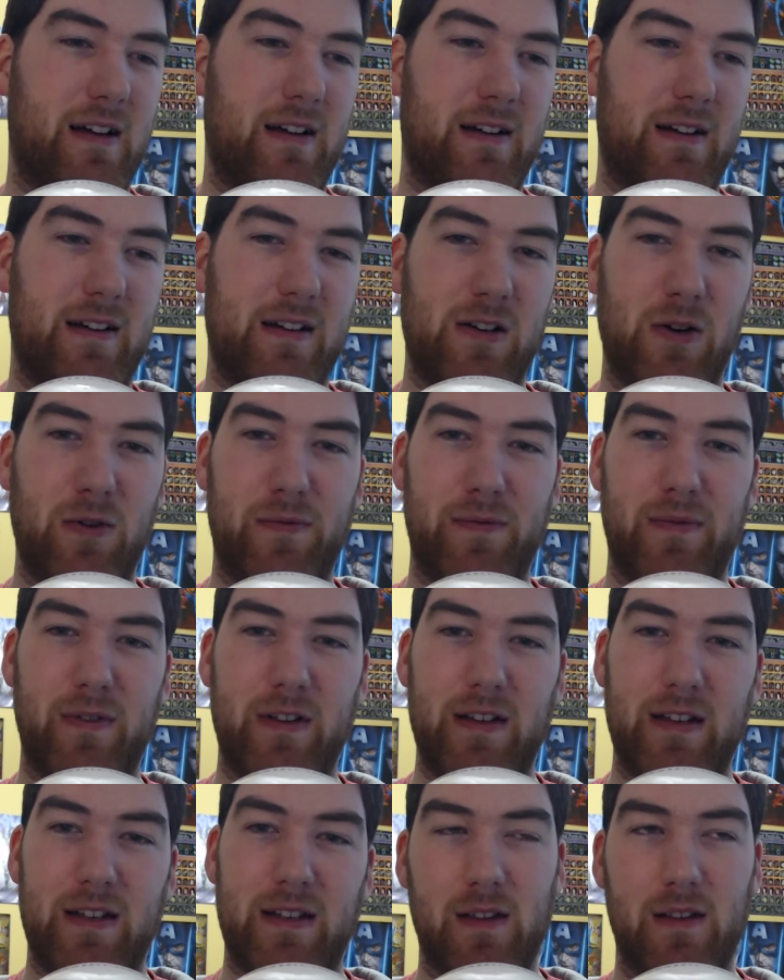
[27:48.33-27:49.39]

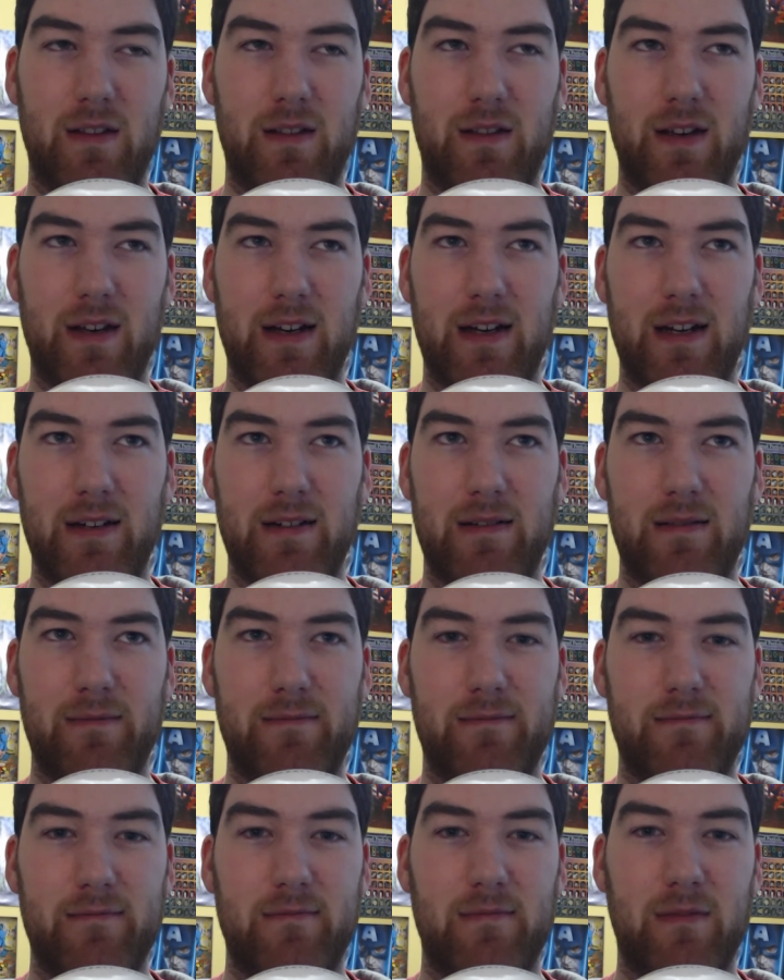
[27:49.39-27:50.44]
hopefully the
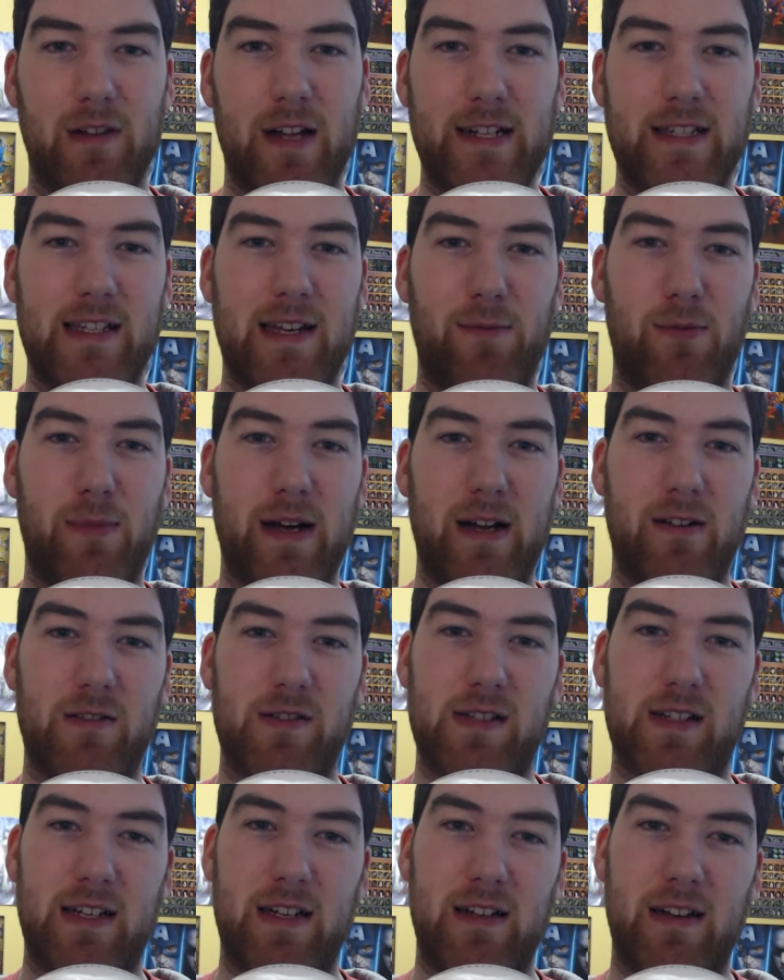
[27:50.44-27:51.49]
lightsaber battles
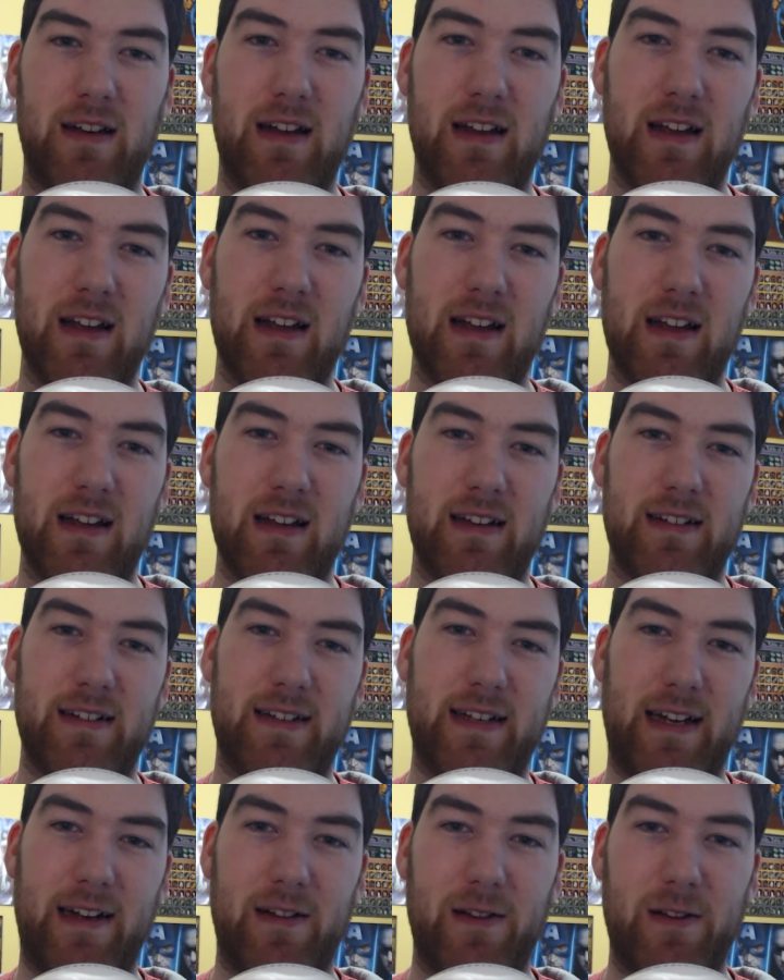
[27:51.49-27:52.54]
can
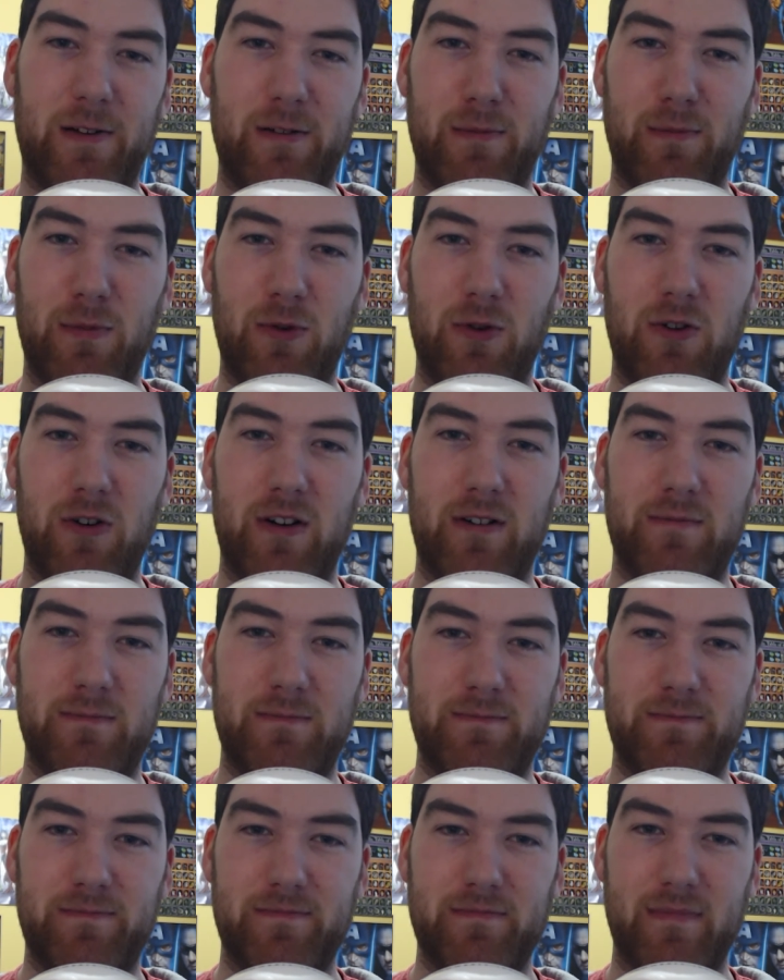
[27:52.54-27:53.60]
get a little more
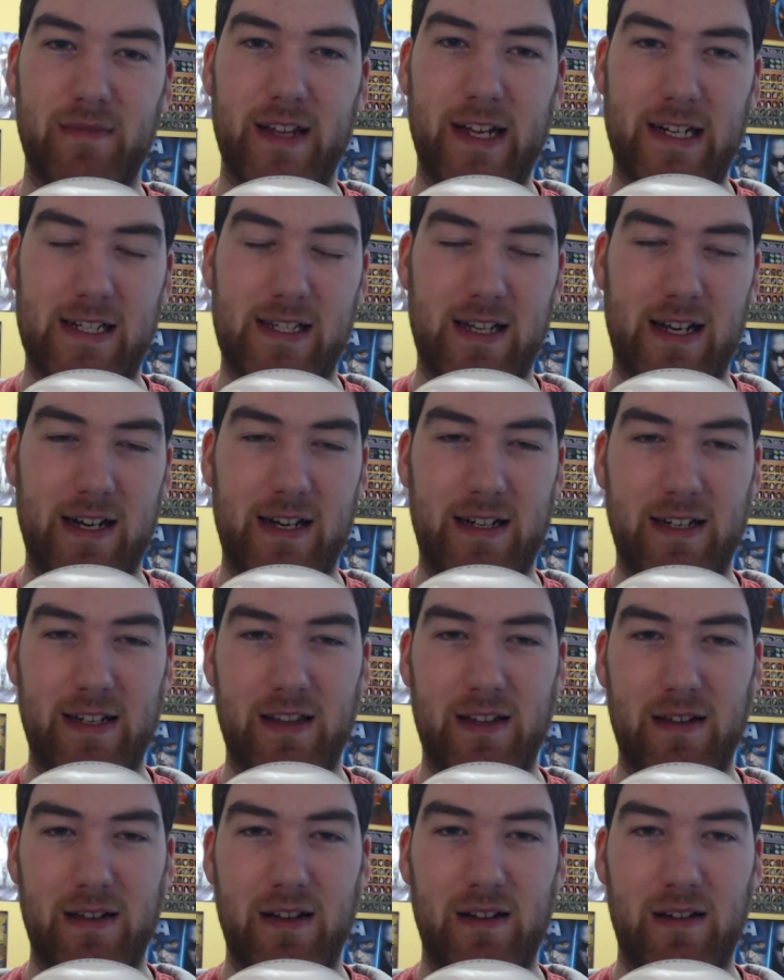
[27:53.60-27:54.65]
exciting in
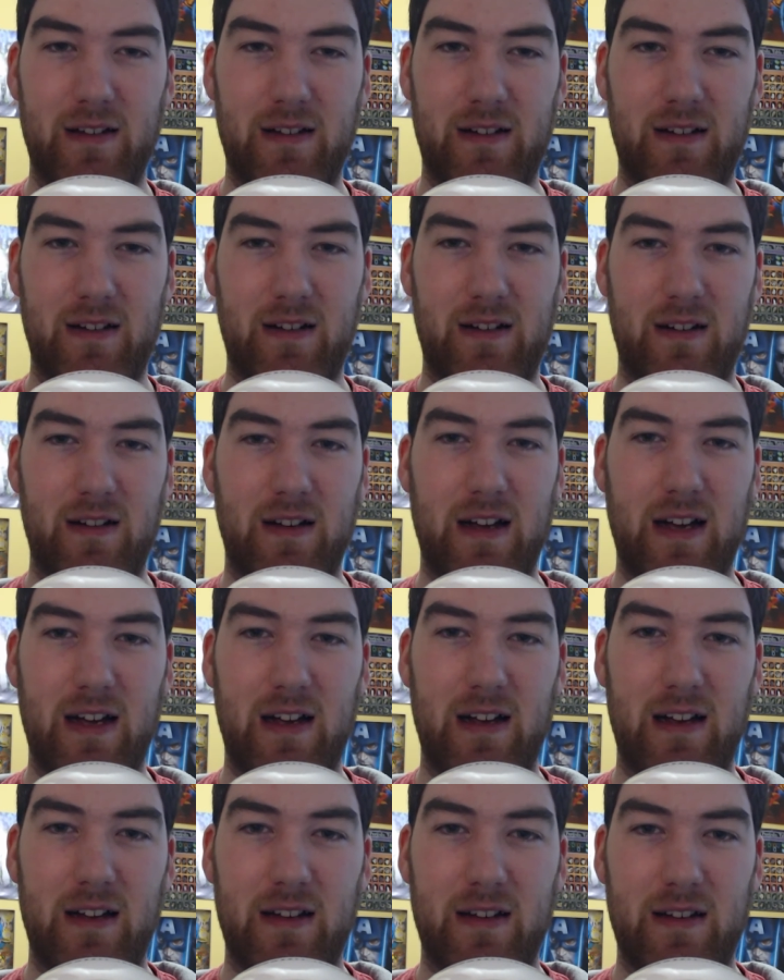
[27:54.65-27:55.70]
the
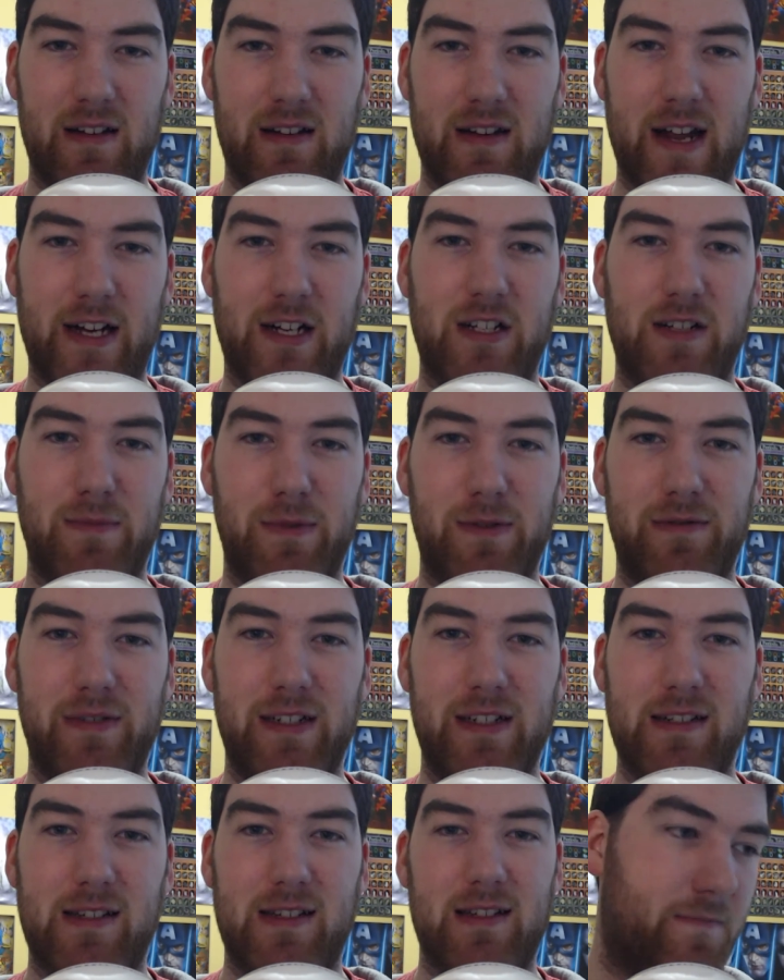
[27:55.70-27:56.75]
next
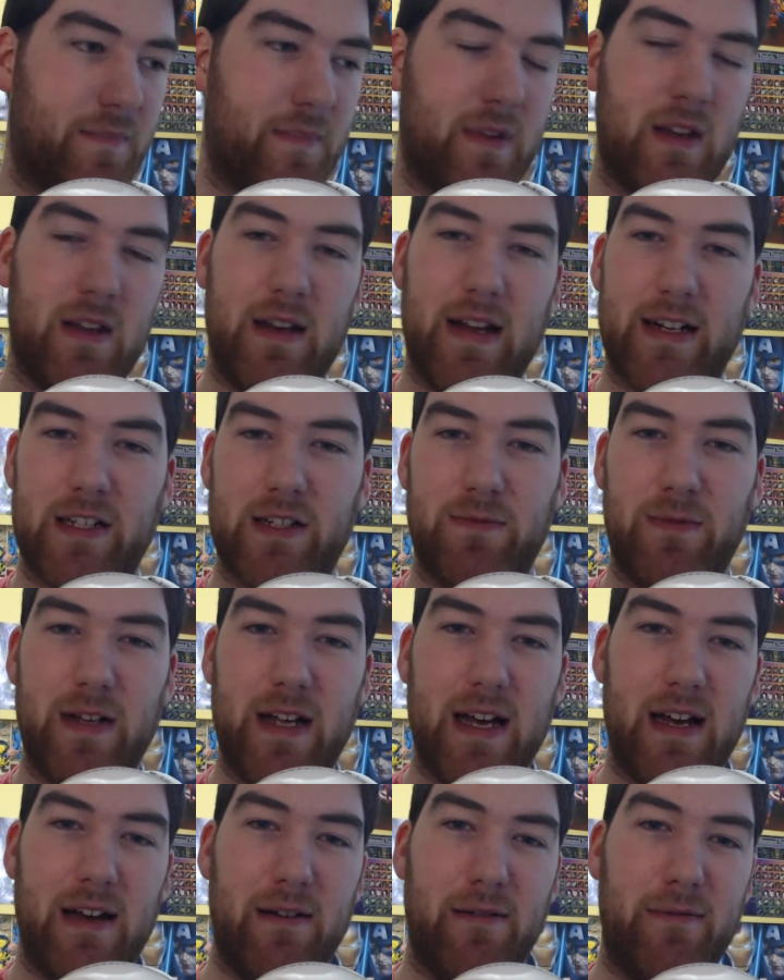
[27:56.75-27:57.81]
movies. Next we
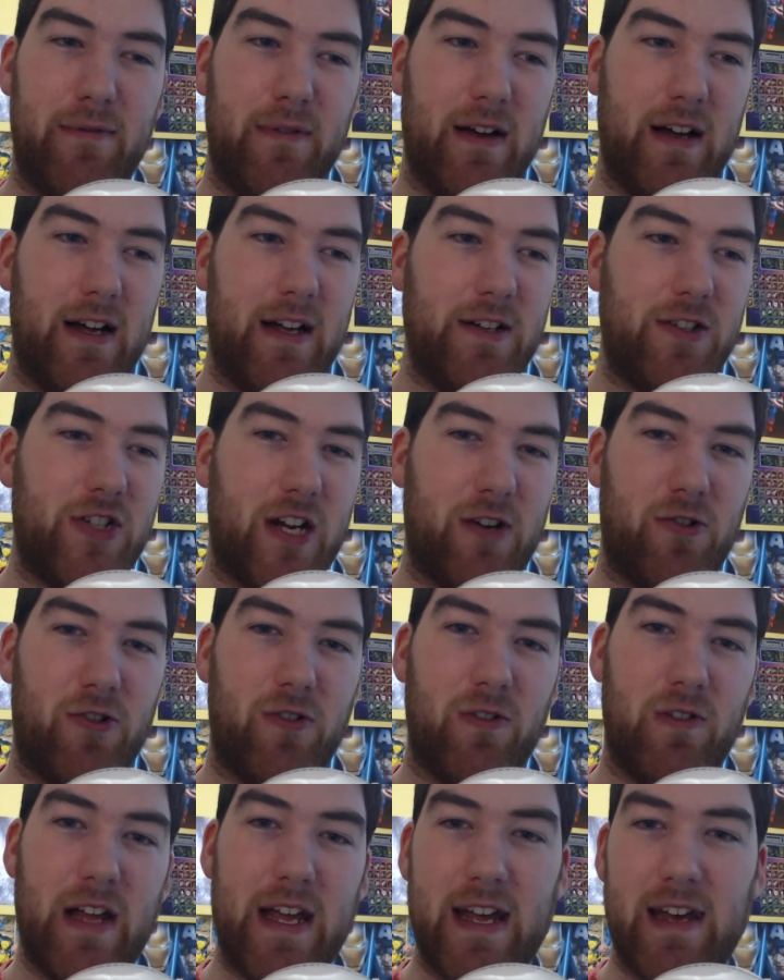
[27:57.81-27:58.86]
have General
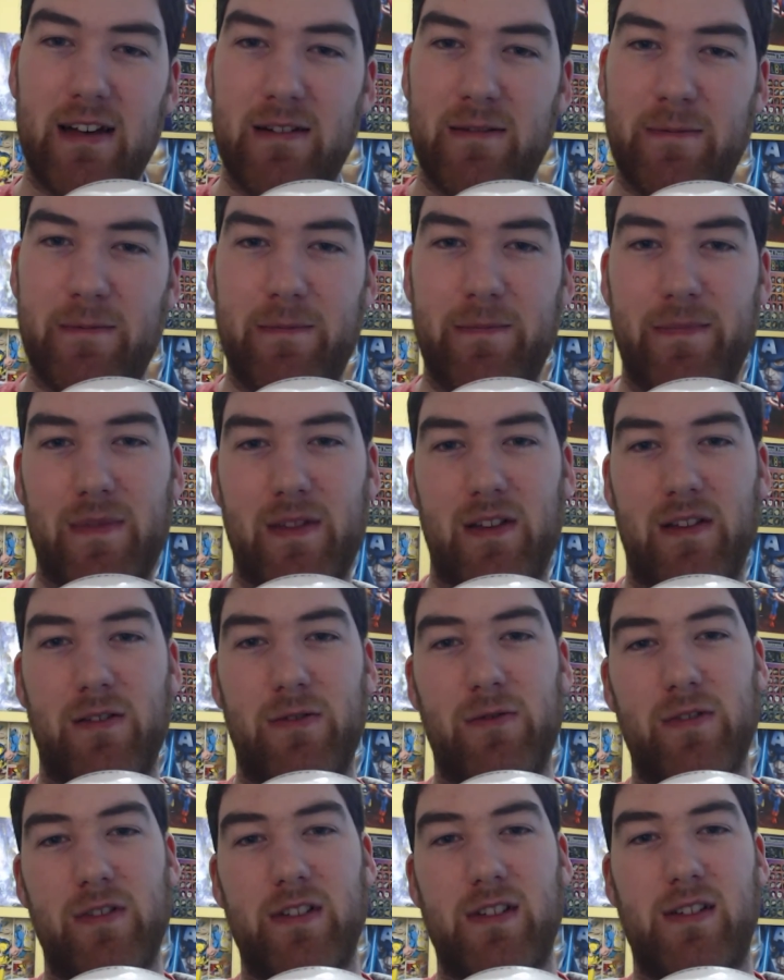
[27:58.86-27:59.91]
Leia, who
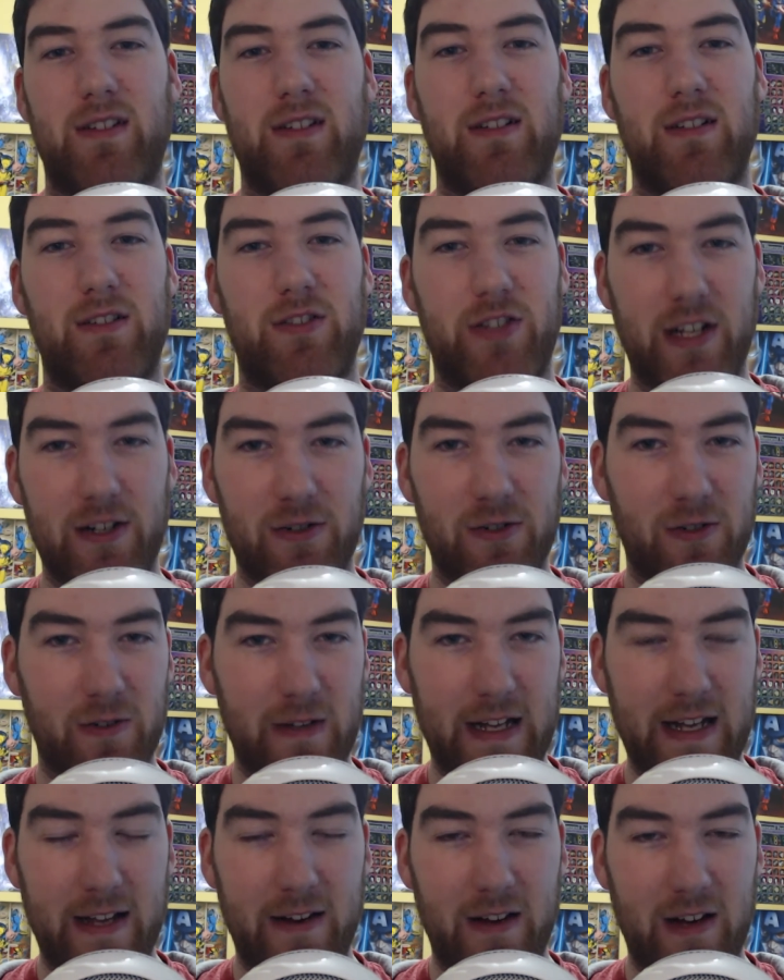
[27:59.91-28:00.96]
is General
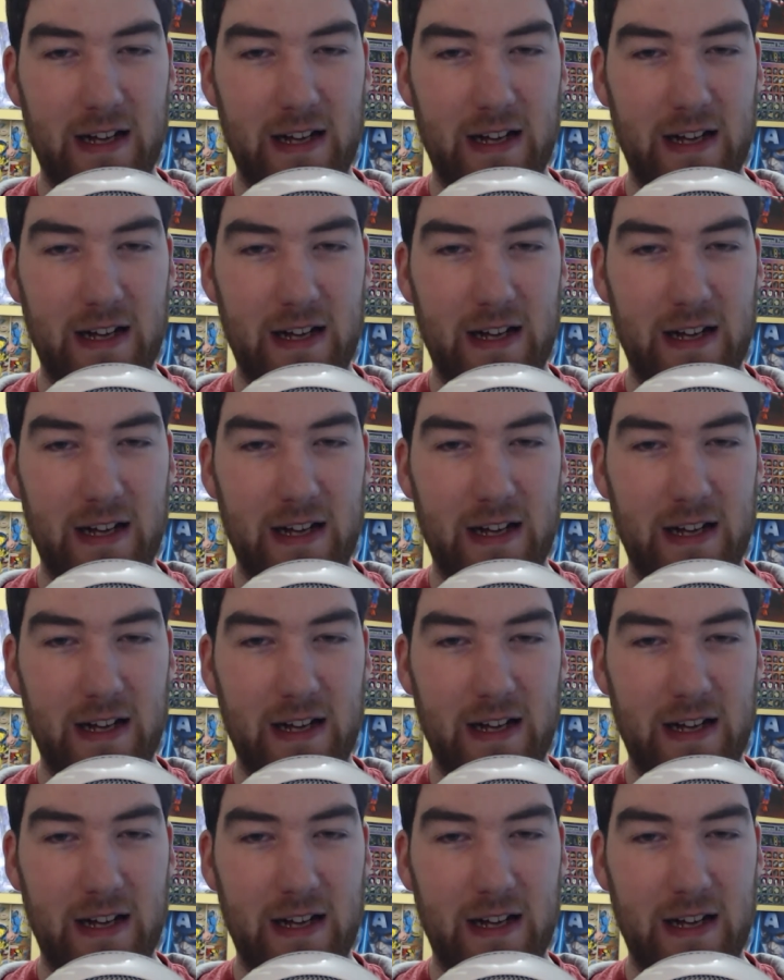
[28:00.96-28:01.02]
Leia